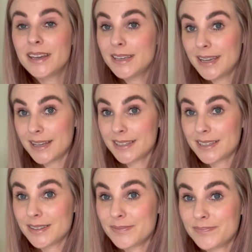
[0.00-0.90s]

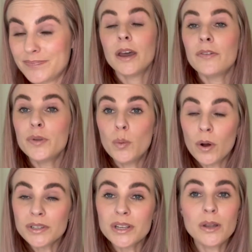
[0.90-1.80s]
Yes. If you
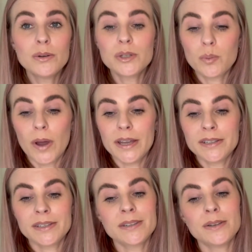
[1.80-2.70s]
want to lose weight,